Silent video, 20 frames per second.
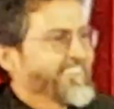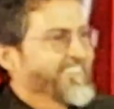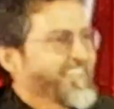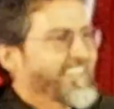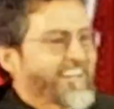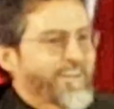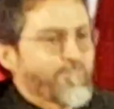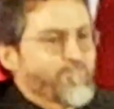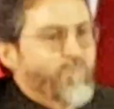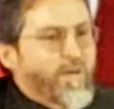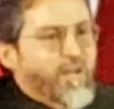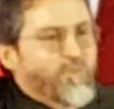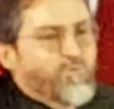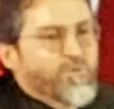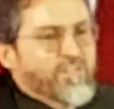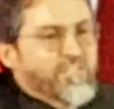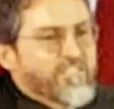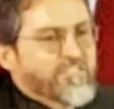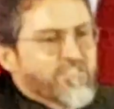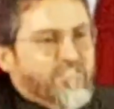Like, my
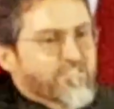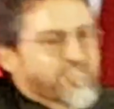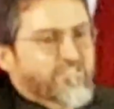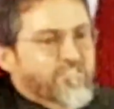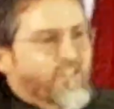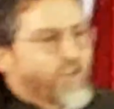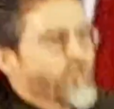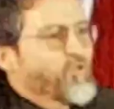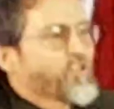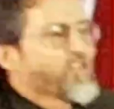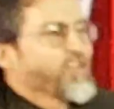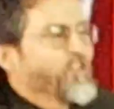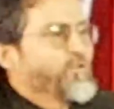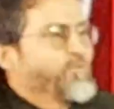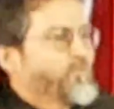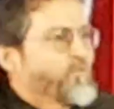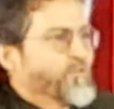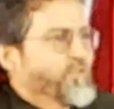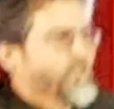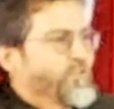religion is no good
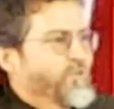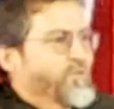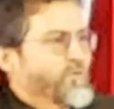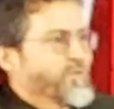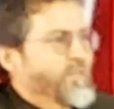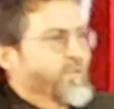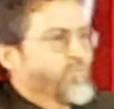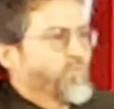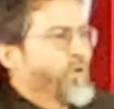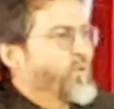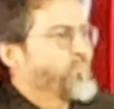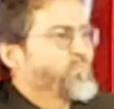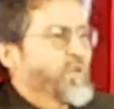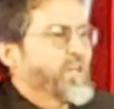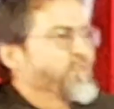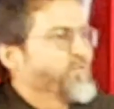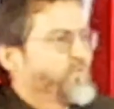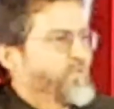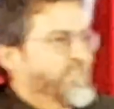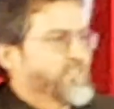for you. It won't
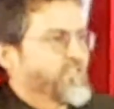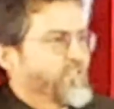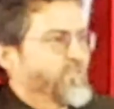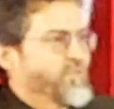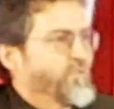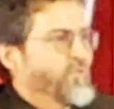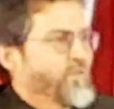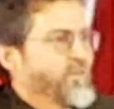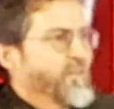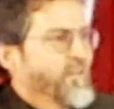benefit you.